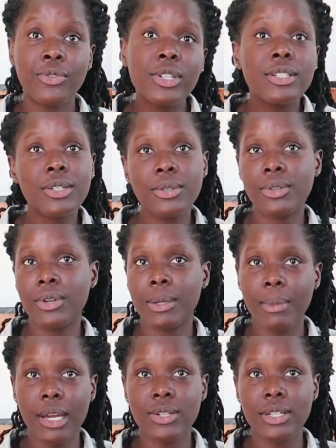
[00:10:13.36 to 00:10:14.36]

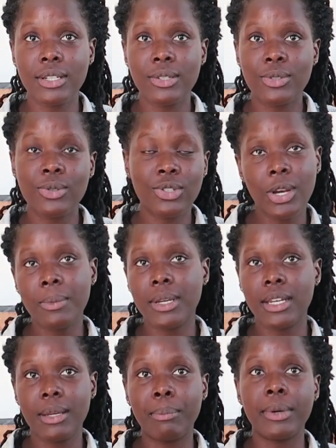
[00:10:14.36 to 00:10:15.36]
€40 to
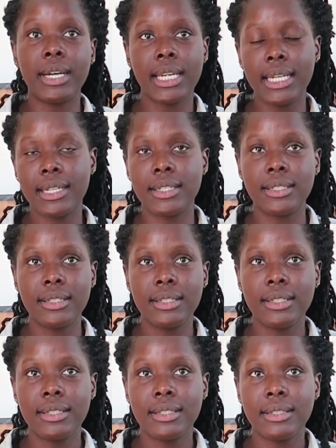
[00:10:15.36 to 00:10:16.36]
Germany, Berlin.
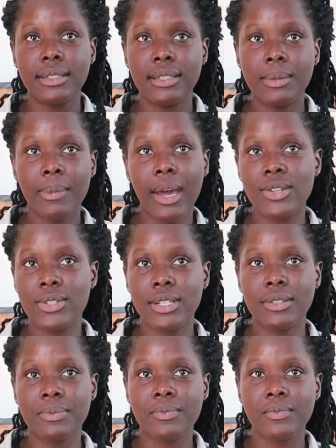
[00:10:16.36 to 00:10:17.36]

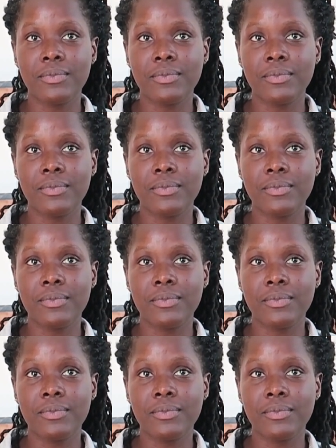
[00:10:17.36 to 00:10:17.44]
Imagine.